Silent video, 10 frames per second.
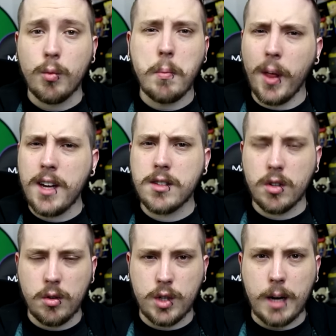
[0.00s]
We blazed
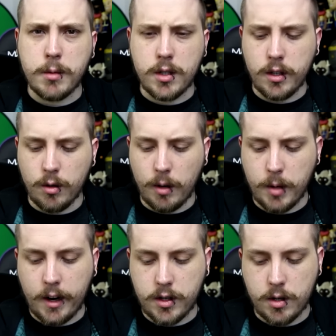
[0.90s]
through chapter 2. I'm
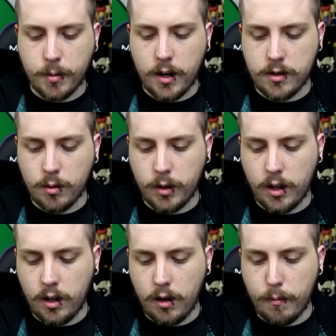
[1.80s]
actually surprised that
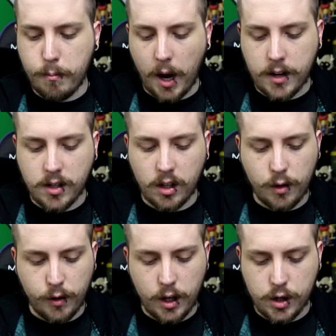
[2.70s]
we
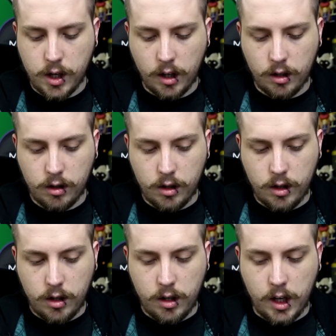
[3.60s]
basically finished it
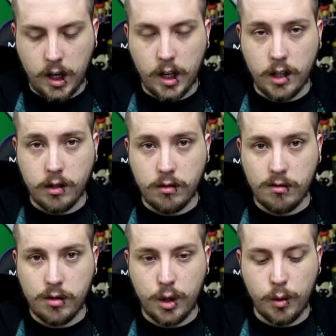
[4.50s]
in
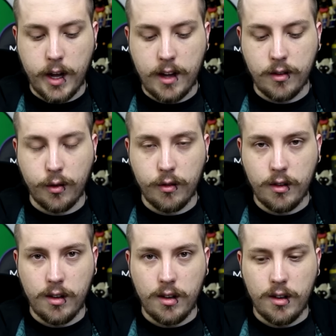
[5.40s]
2 days.
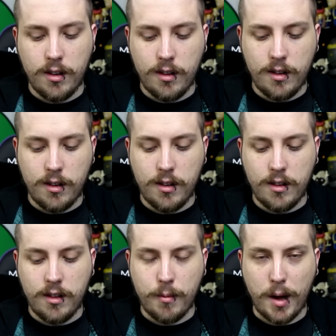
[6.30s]

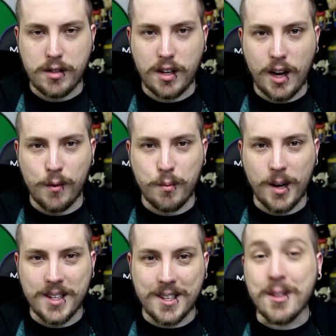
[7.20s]
I'm actually kind of
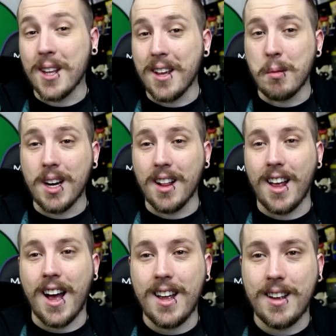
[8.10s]
impressed. It was we did a
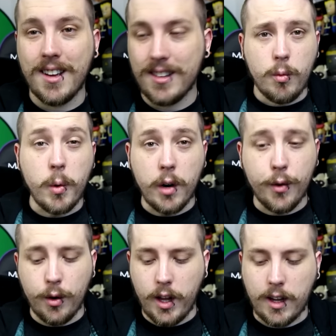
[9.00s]
lot. We went
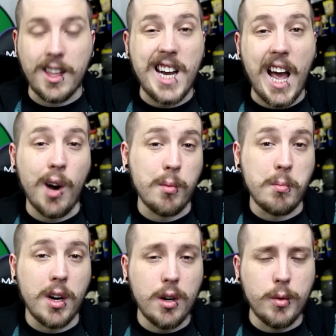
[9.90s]
over like the noun
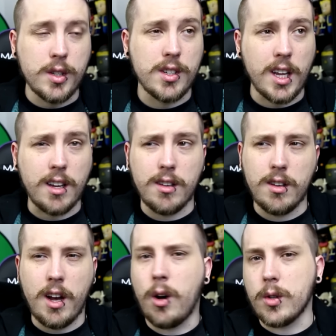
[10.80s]
mo, which is like
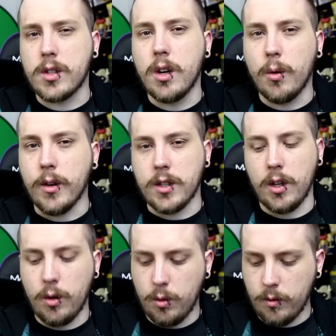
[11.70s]
also or
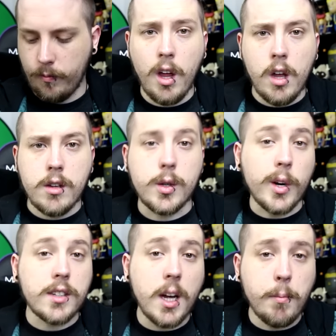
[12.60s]
to. So
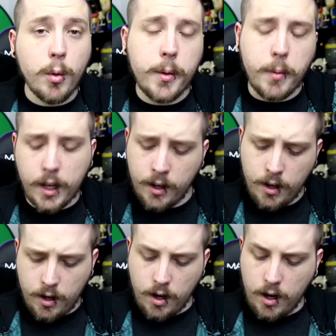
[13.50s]
an example would be
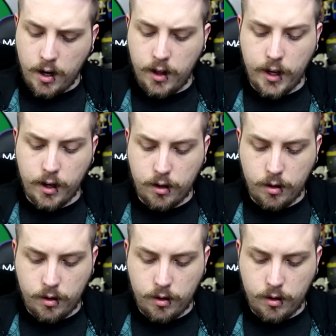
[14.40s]
like